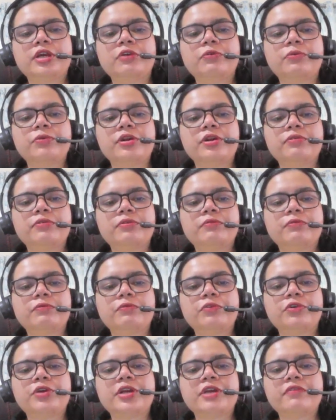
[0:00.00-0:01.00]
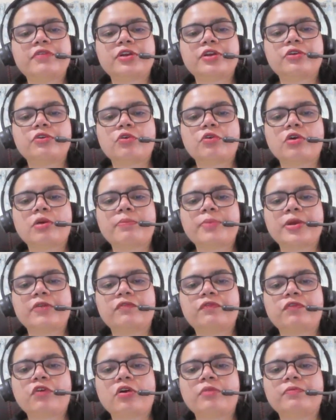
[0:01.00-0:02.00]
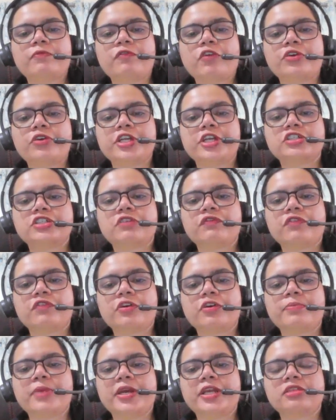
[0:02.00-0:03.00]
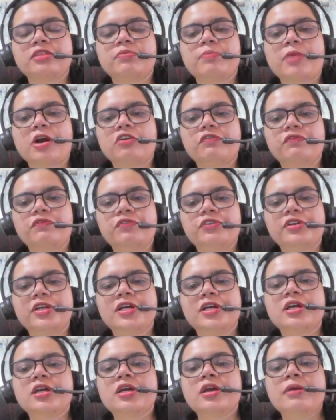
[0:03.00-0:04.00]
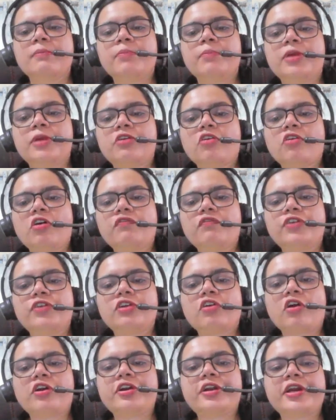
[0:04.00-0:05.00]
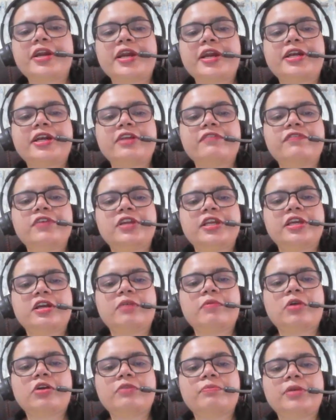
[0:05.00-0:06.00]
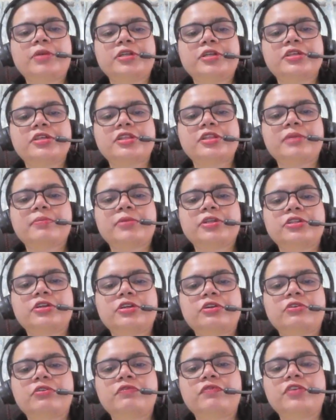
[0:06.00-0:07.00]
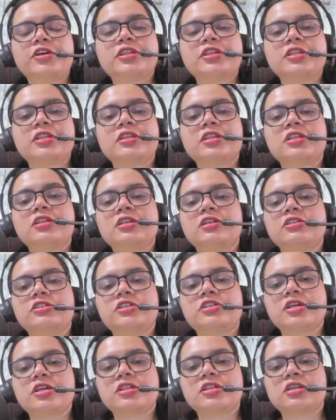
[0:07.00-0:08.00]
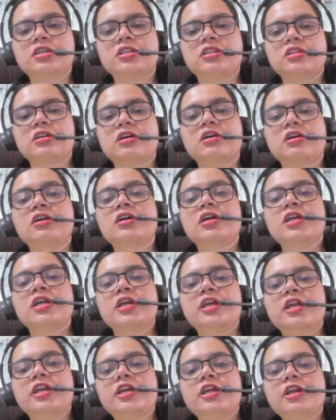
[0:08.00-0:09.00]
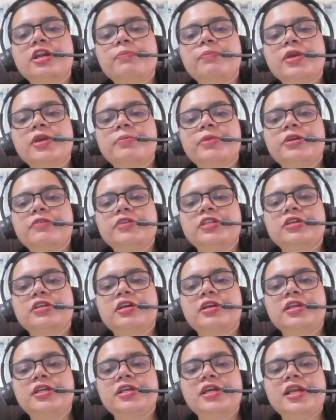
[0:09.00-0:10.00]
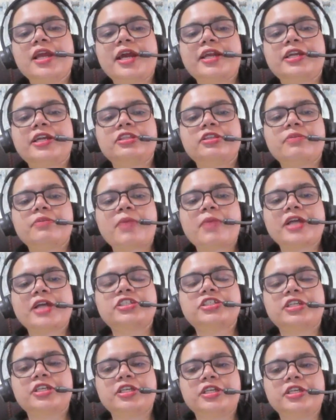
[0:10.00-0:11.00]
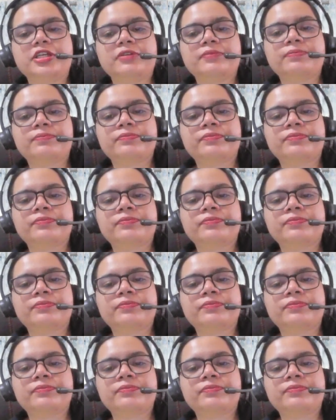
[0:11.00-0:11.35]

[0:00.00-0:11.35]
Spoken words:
would never grow up and form foundation for Barrie's powerful but often contradictory feeling about mothers and motherhood versus his interest in the interplay between the real and the imaginary.